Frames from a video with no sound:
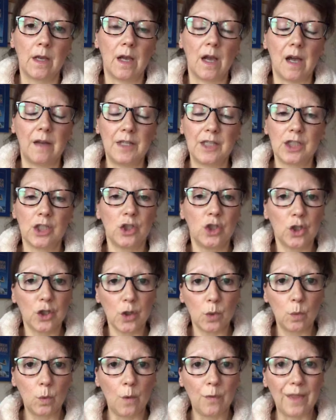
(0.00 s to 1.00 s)
And there's
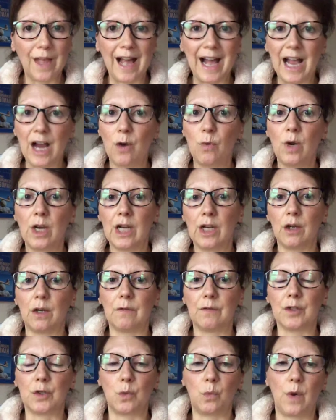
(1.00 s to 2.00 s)
another one that I really
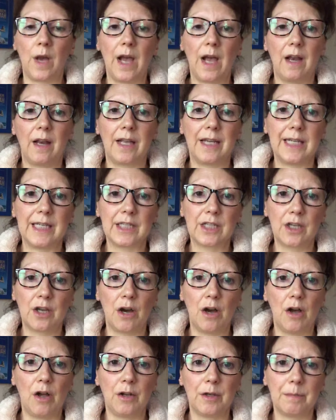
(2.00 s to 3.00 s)
love as well, and it's
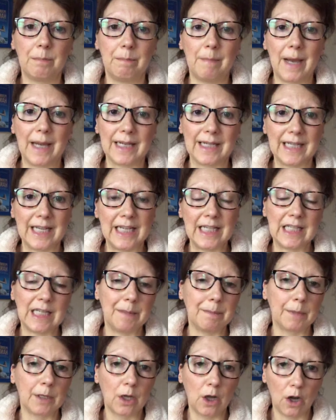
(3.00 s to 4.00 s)
called
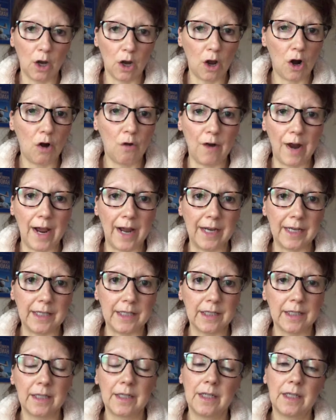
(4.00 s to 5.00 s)
magnesium
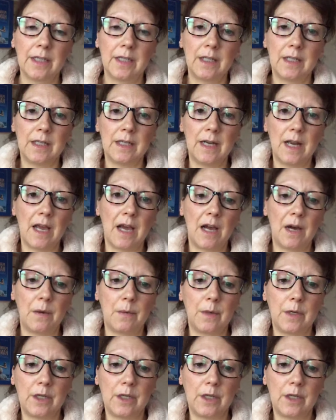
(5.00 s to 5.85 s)
chloride. Now,